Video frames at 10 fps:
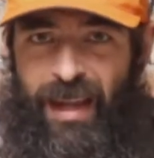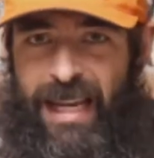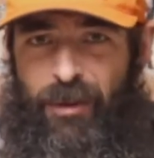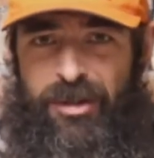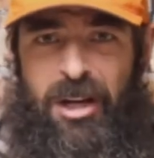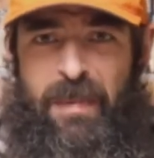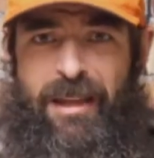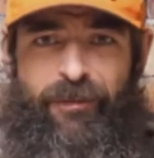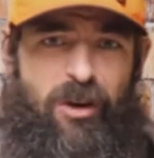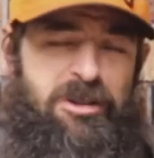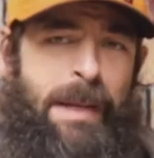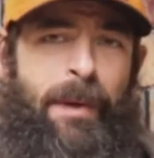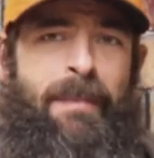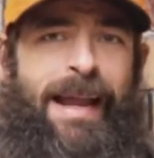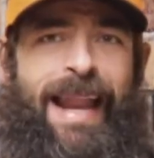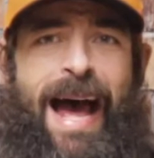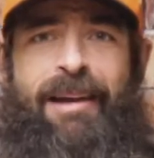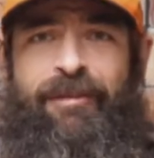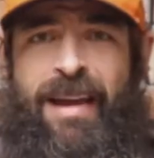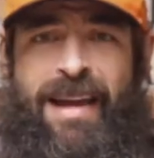And it was going to be the first time in my
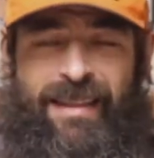life